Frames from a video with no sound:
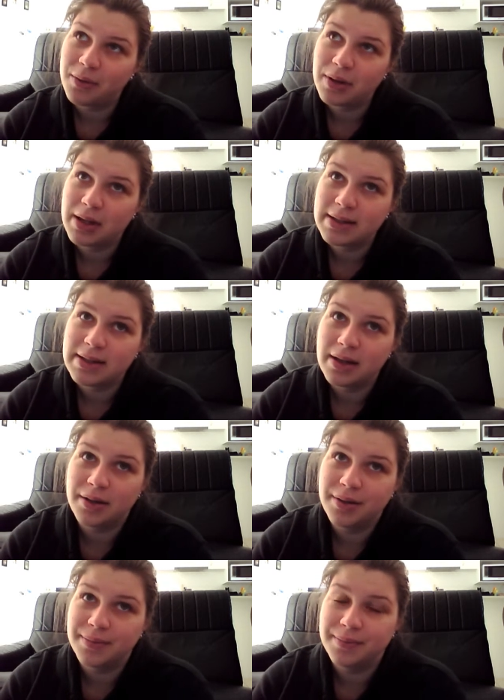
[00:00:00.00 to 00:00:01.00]
I
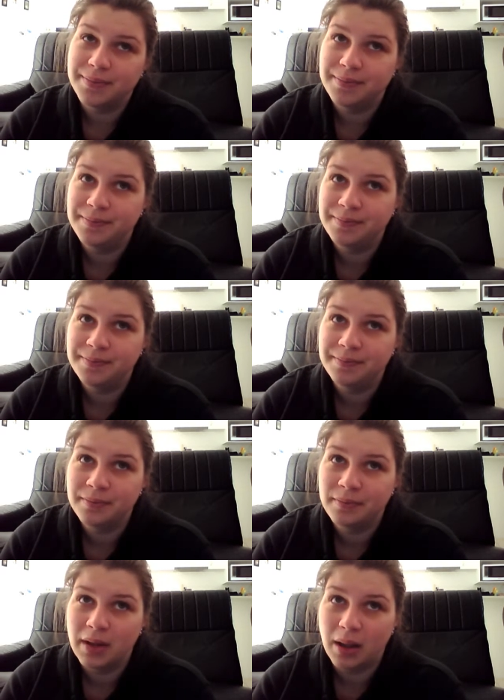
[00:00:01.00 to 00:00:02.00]
ordered um,
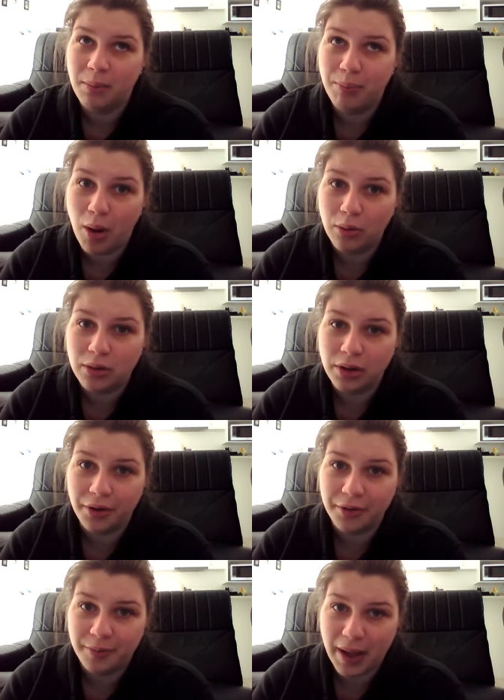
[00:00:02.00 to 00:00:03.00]
like bulk
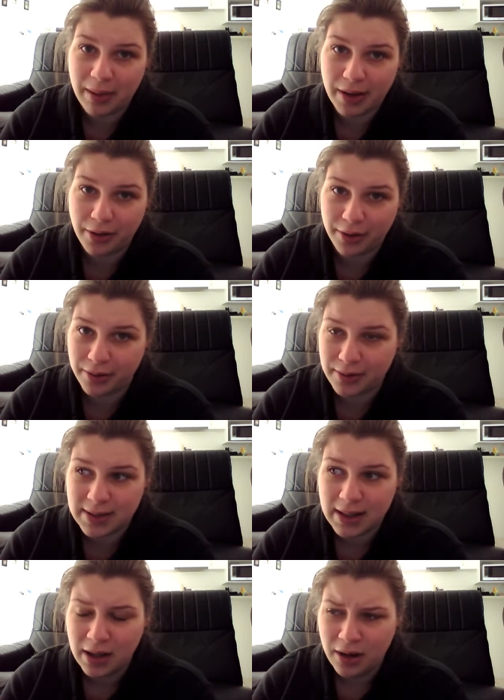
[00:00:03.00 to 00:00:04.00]
lot of baby
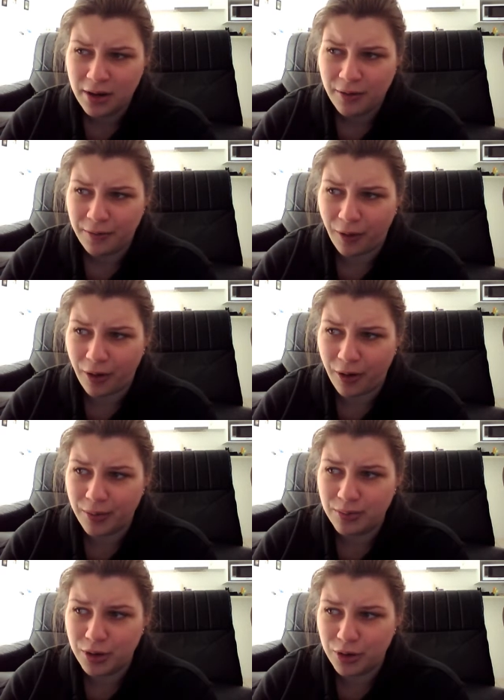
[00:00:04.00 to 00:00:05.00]
clothes
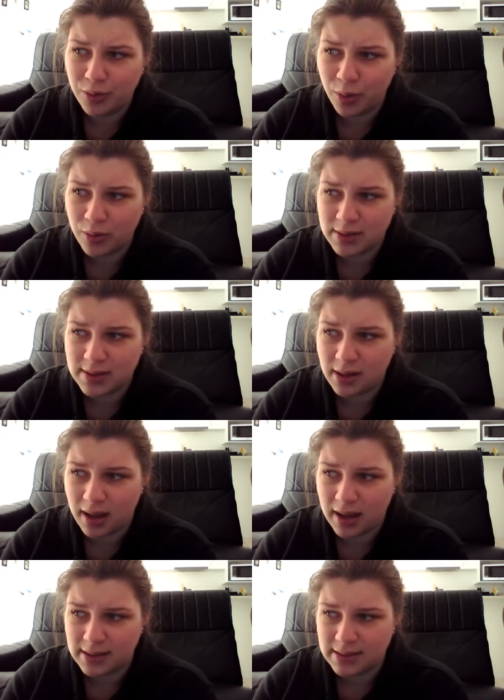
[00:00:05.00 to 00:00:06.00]
from newborn
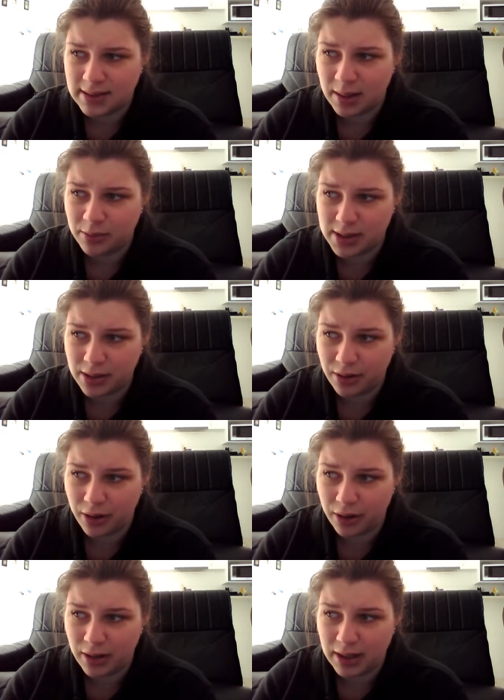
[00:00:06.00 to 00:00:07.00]
size to double
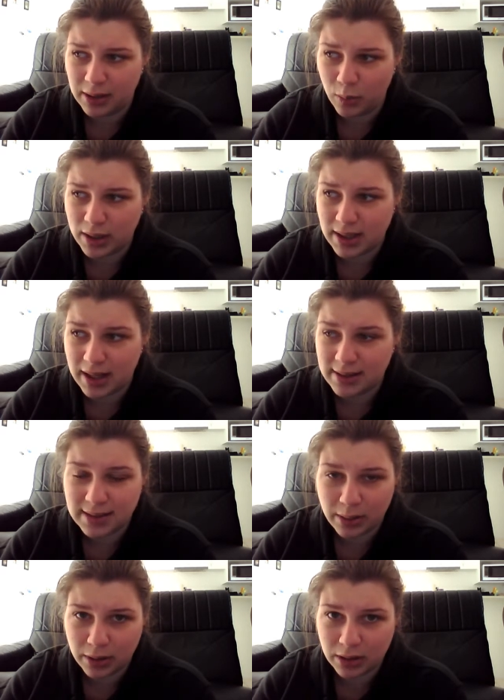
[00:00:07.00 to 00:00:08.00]
zero in winter
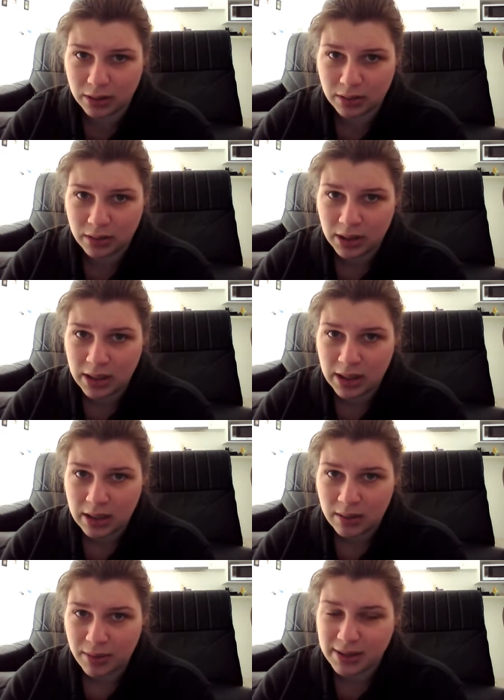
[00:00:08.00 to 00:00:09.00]
and summer.
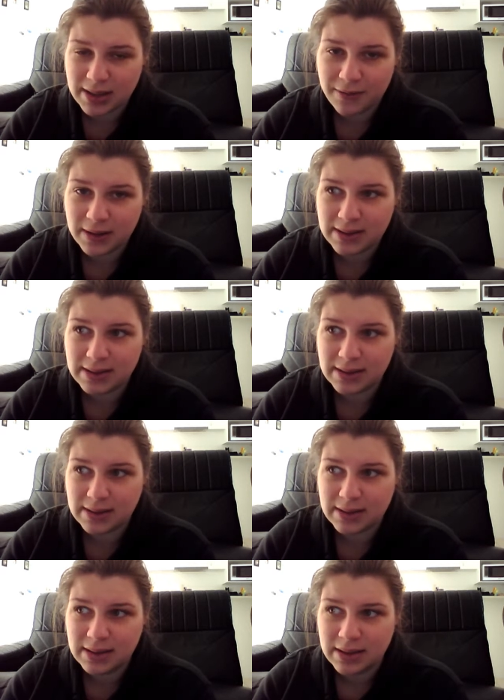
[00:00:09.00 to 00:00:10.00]
Because if
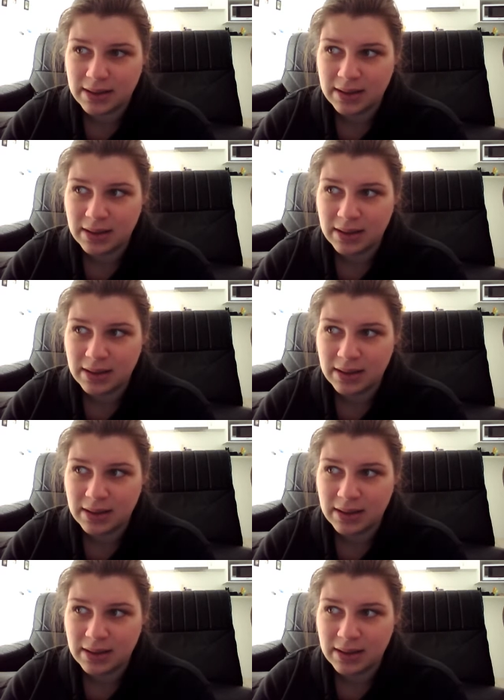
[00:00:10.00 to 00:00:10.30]
it's